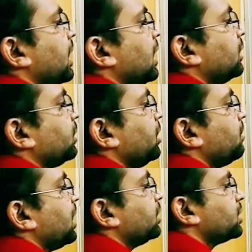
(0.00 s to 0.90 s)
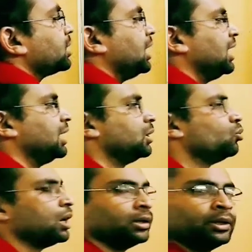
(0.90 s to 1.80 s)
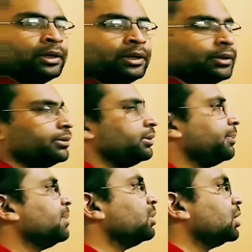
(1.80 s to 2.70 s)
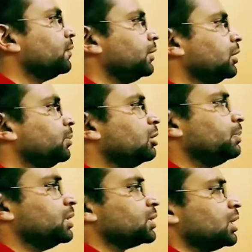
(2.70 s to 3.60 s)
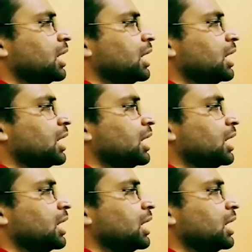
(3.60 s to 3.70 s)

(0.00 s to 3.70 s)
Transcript: R3 minus R1. Remember, for the purpose,